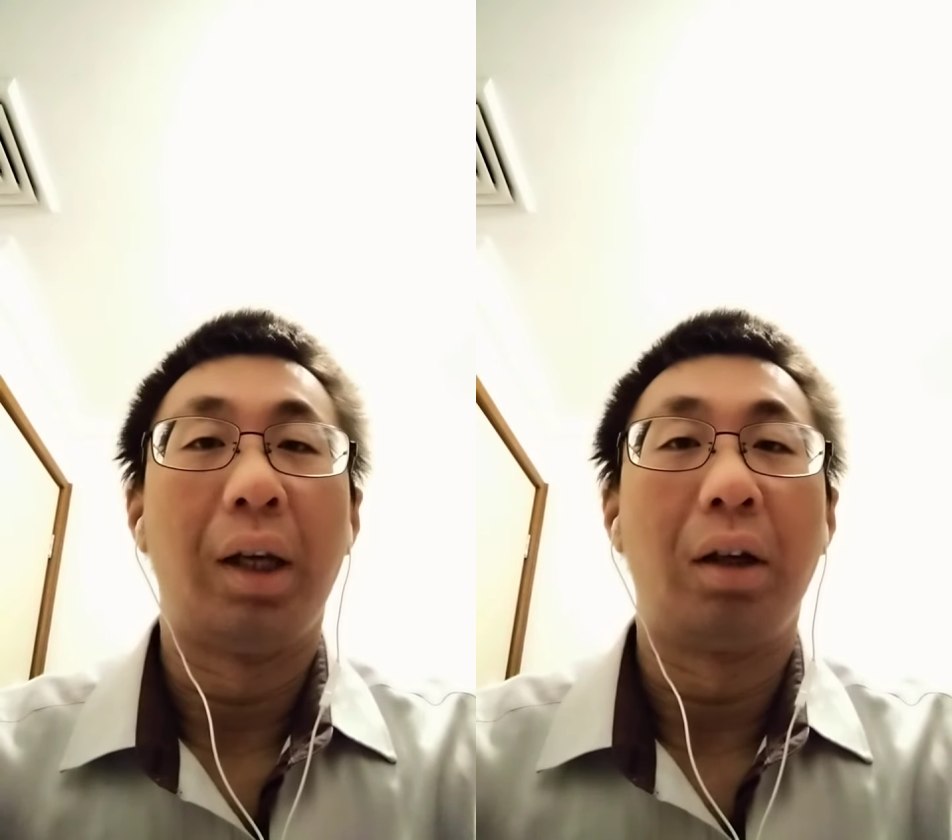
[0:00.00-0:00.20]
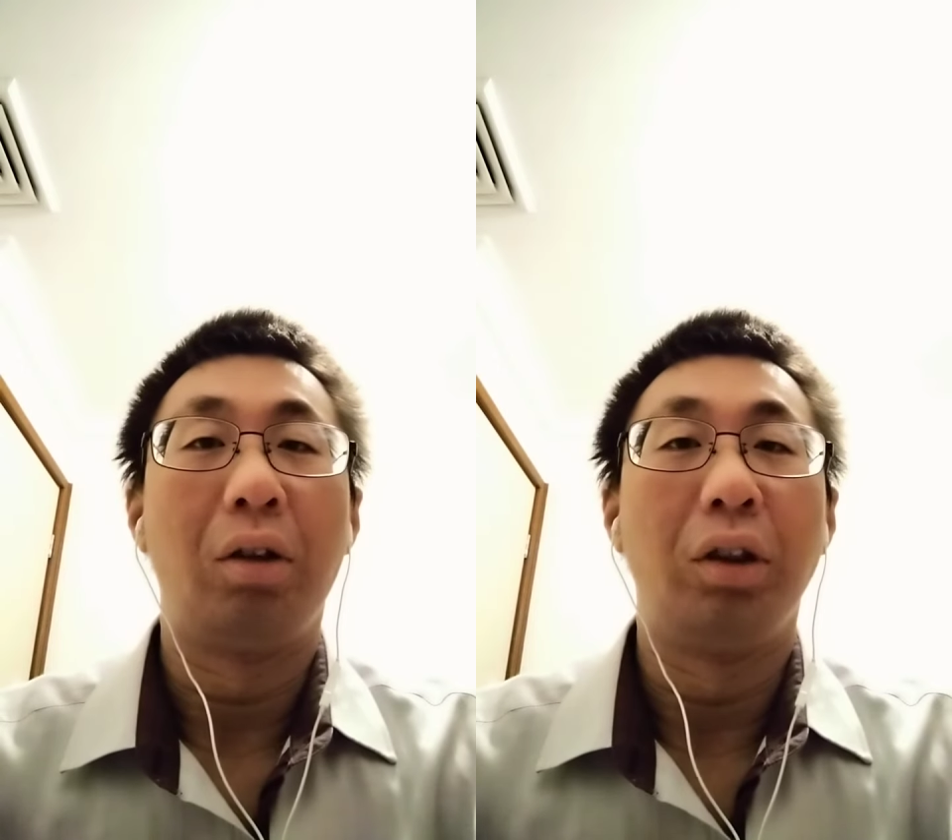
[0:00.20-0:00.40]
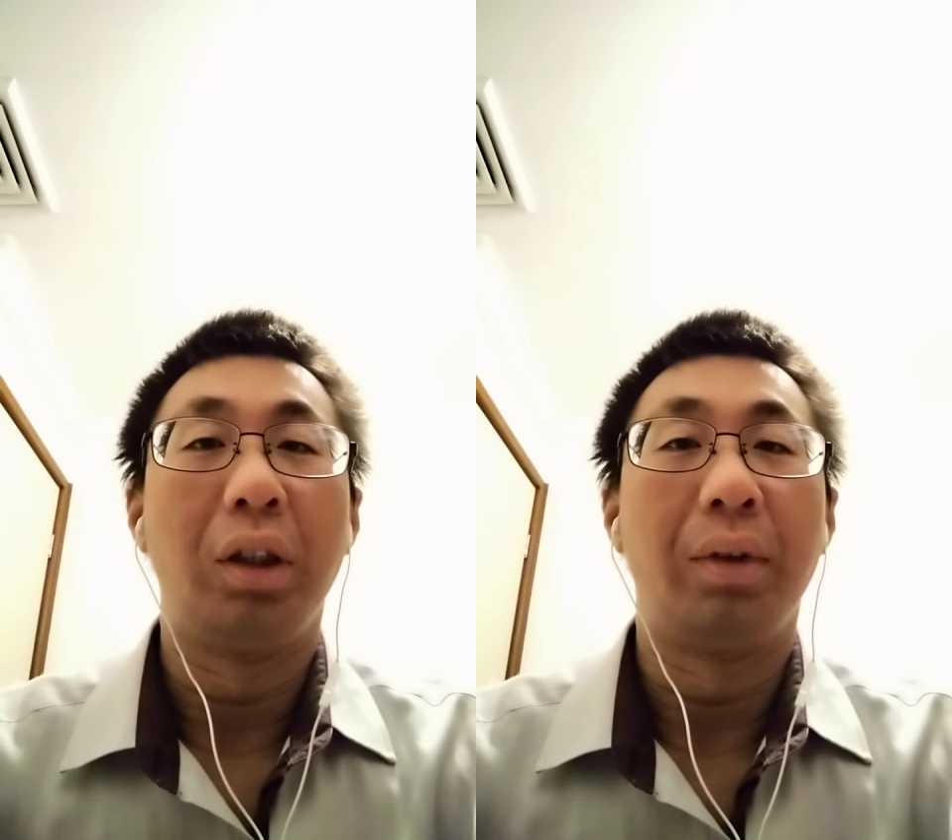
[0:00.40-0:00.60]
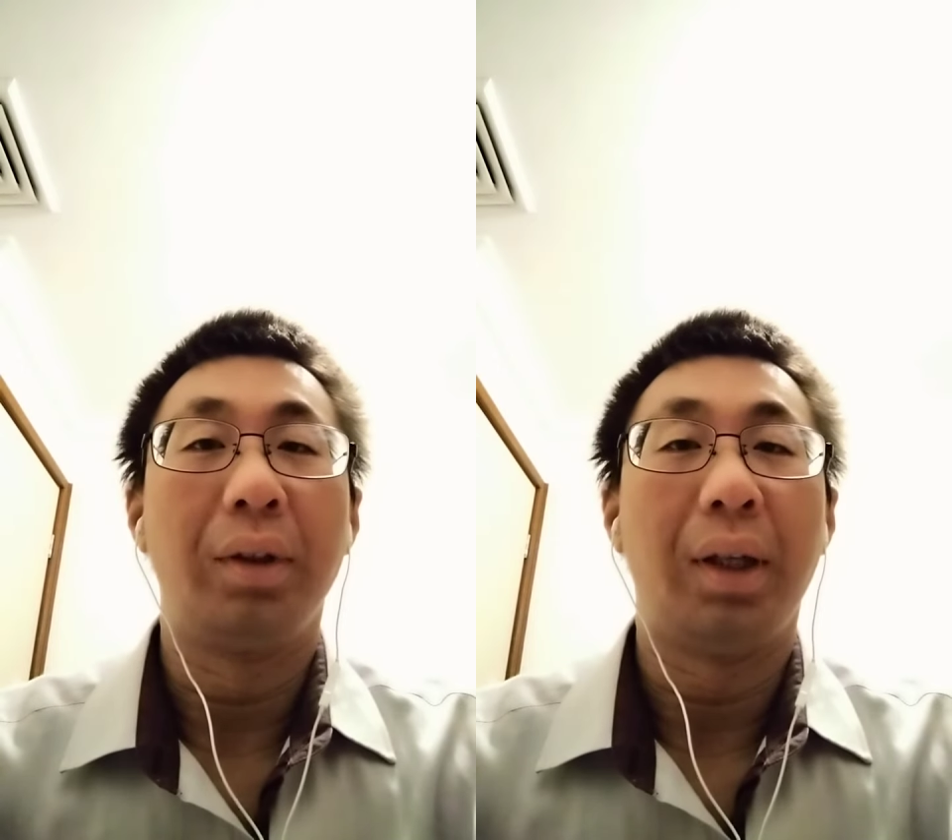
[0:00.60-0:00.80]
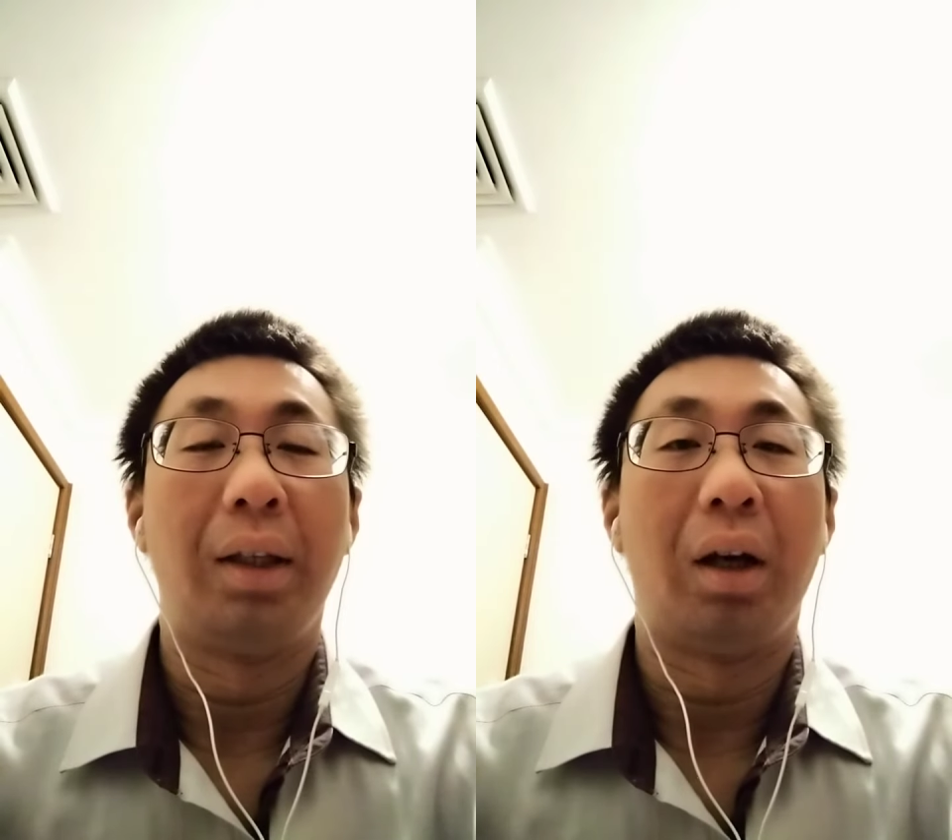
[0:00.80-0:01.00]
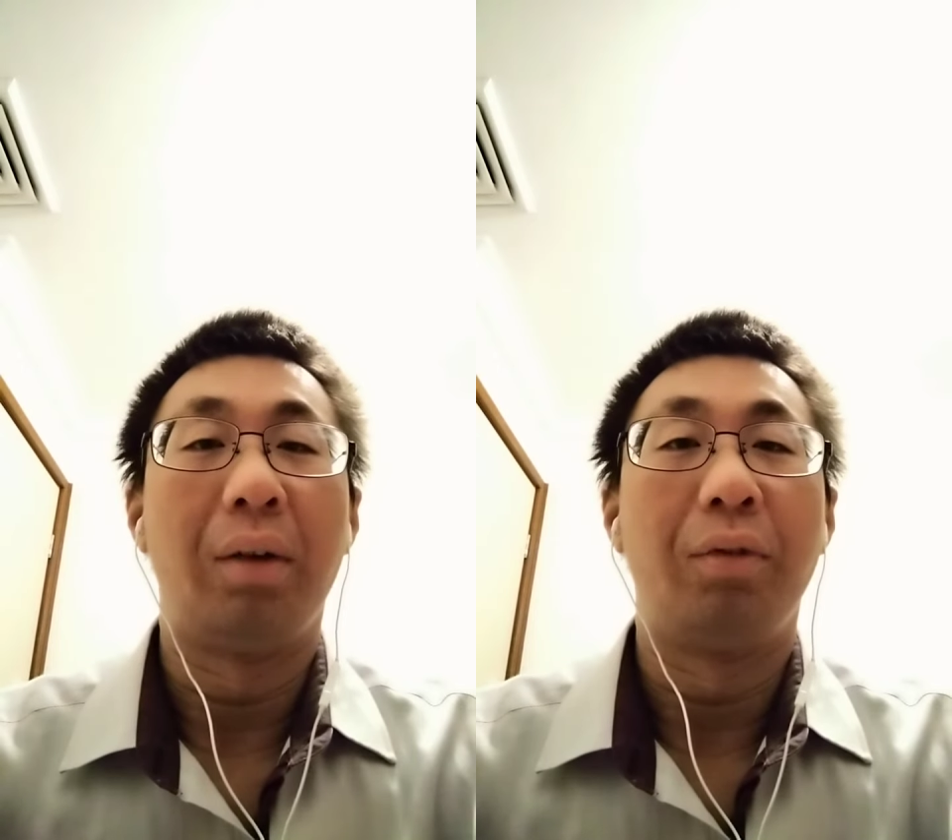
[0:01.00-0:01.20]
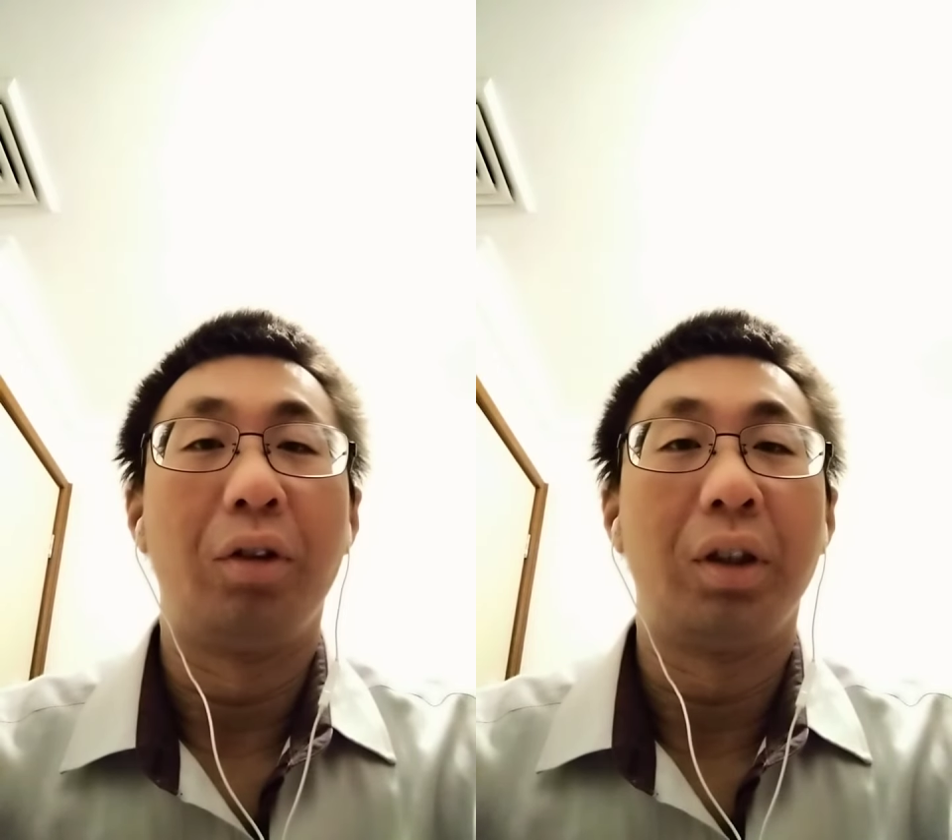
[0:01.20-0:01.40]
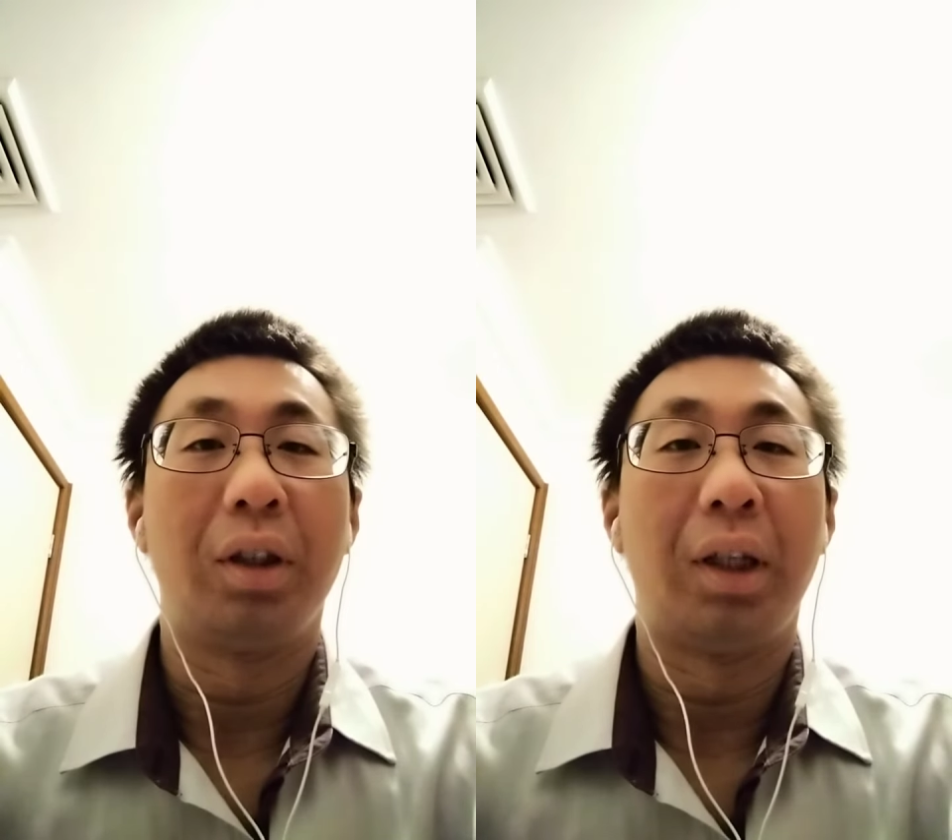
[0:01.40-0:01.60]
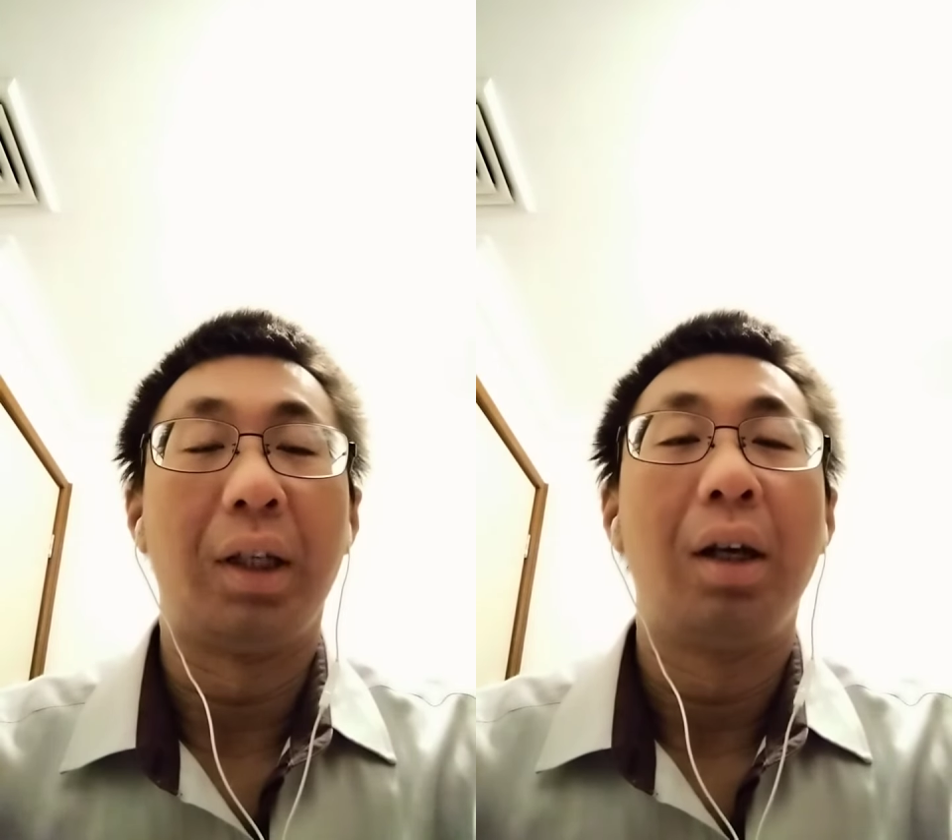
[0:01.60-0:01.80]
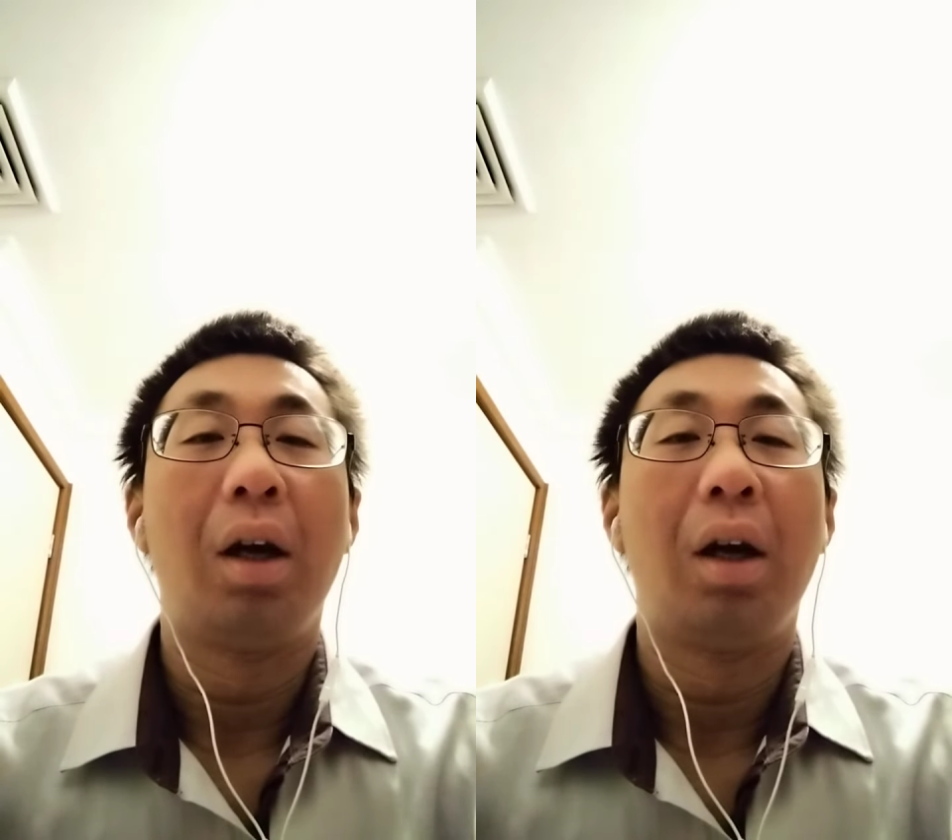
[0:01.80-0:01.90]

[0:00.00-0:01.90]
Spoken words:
inclusiveness and diversity